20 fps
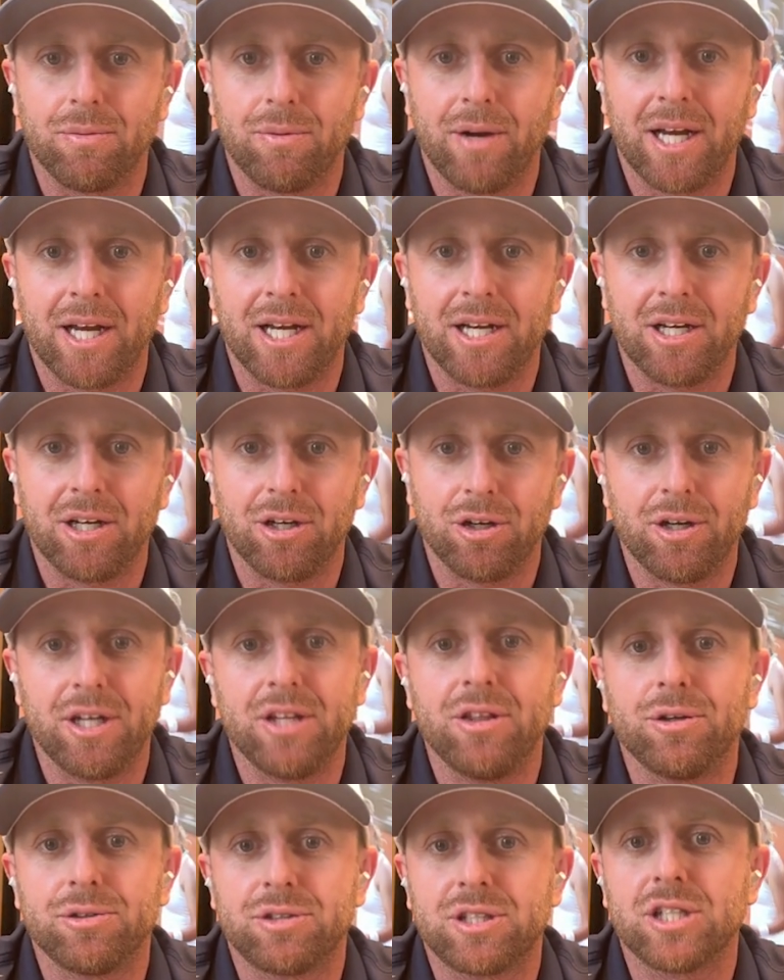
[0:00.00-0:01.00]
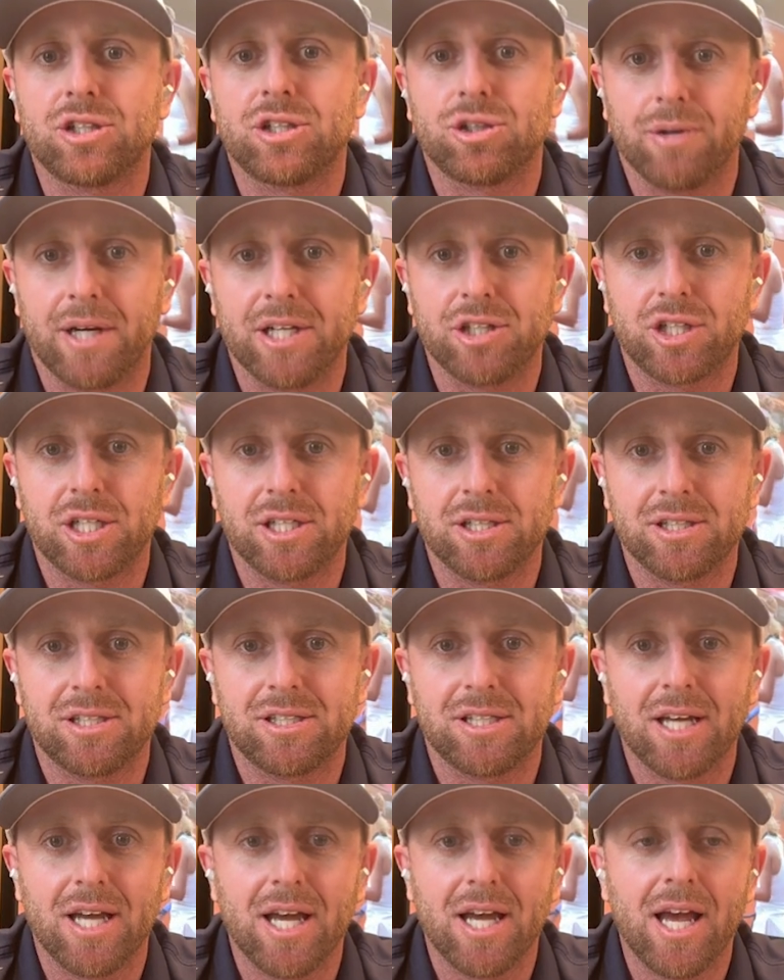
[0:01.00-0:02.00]
when you're in those
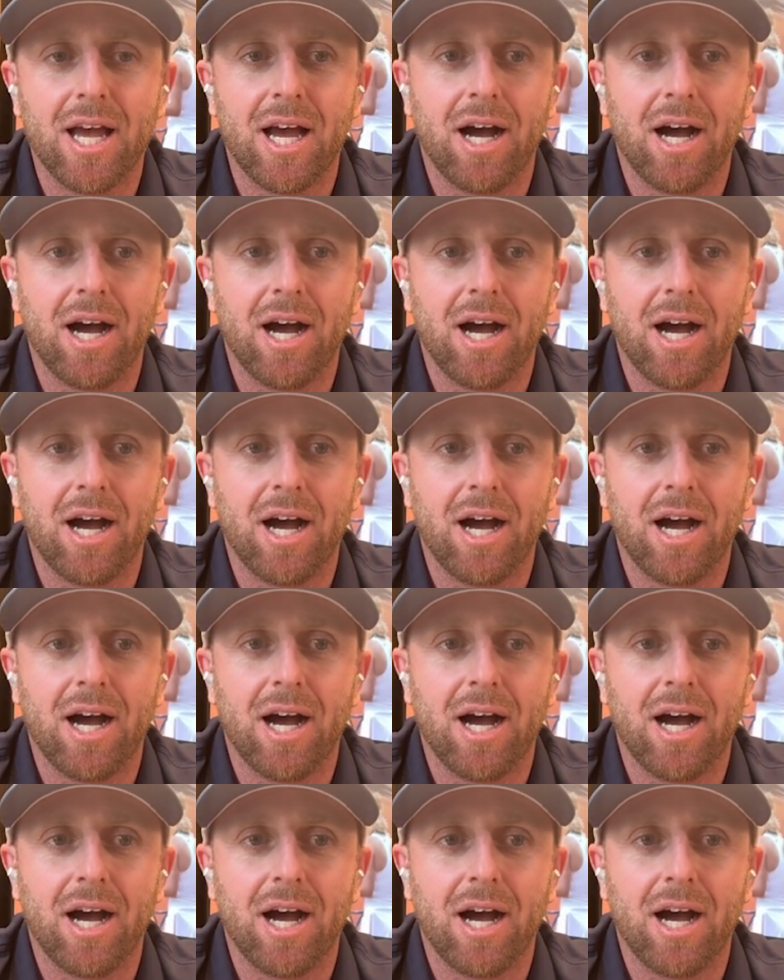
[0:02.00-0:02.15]
situations.